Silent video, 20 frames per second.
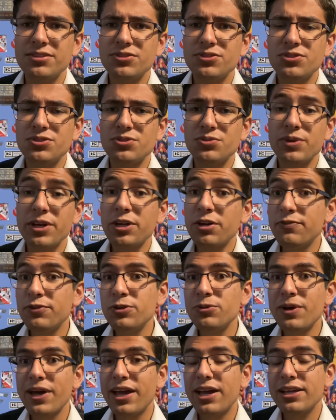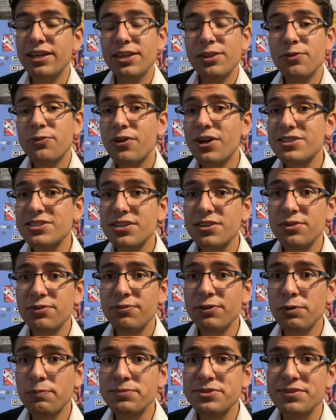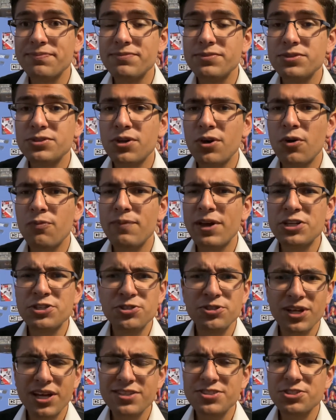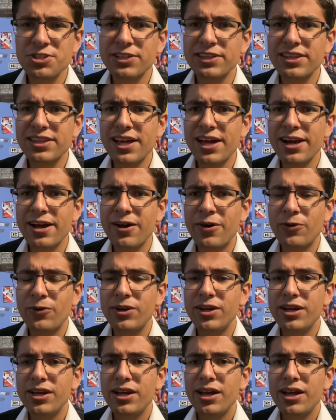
interview and get their thoughts on their films. So make sure you guys check that out.